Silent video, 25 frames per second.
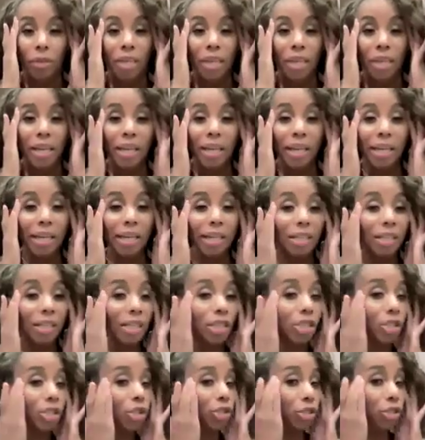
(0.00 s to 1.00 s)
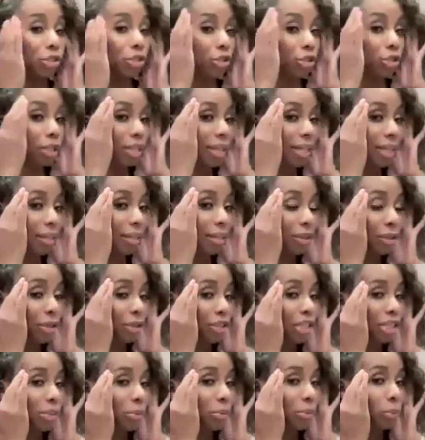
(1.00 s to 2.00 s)
You can
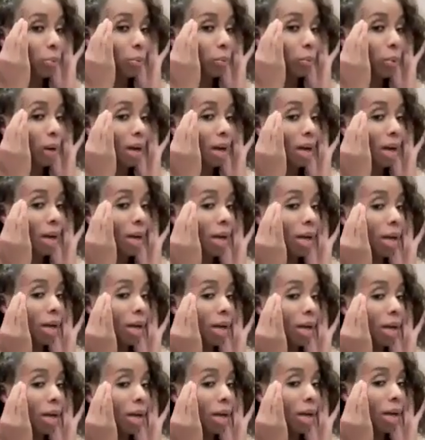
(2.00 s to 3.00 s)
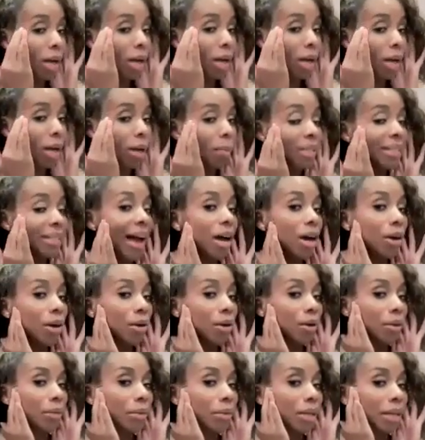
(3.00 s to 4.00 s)
either just rub
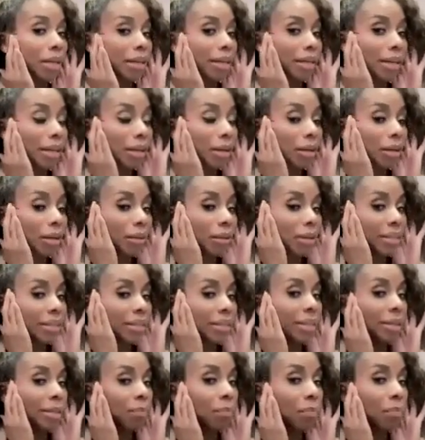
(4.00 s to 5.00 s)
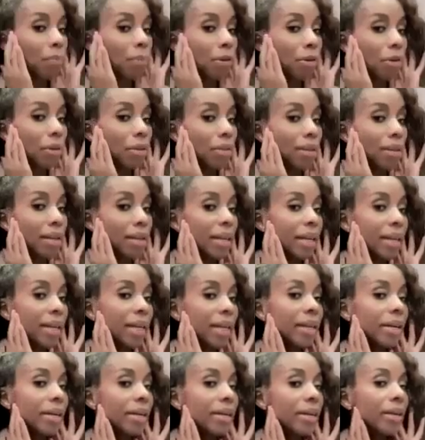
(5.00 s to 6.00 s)
down near the temple,
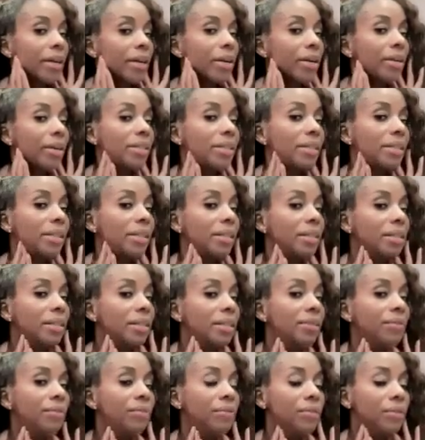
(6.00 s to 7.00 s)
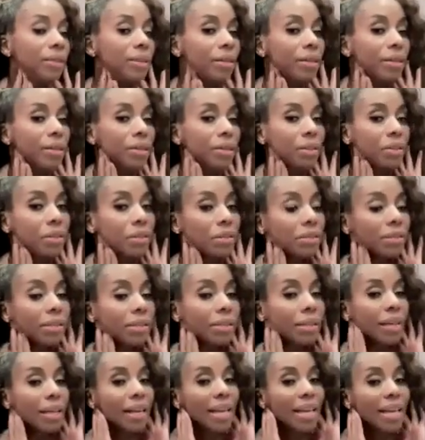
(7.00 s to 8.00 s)
the ears, the lymph
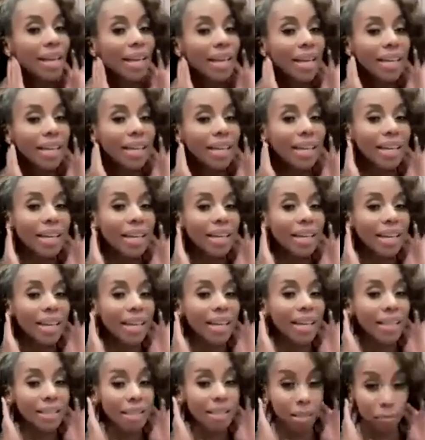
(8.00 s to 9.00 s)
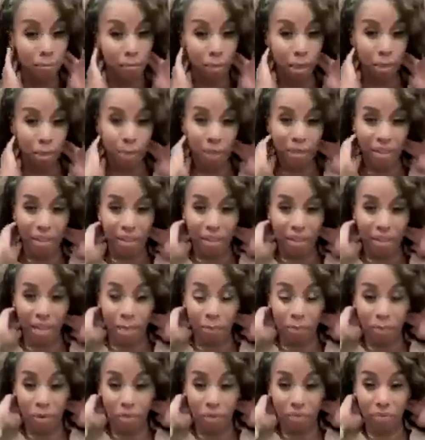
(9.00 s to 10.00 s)
nodes, getting into maybe the
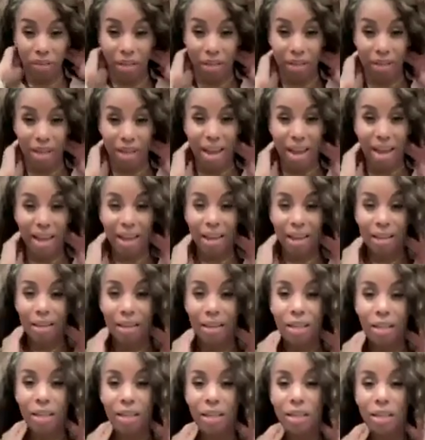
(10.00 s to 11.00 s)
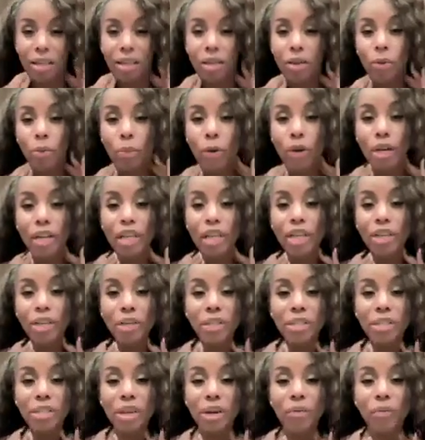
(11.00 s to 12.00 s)
nape of the neck, working
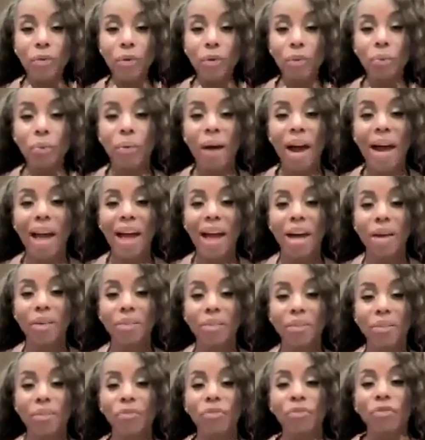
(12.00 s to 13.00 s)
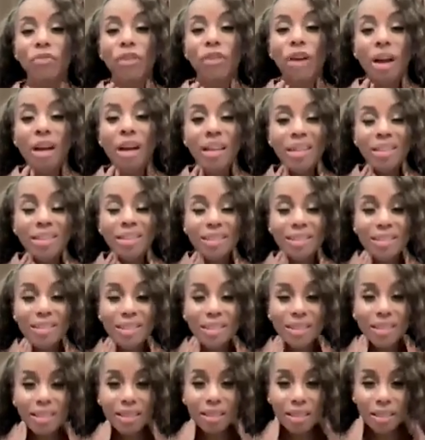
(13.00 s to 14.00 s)
yourself around the front.
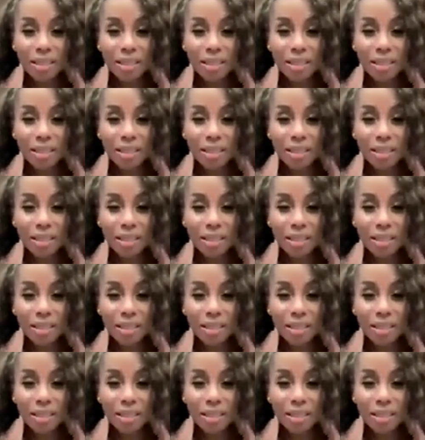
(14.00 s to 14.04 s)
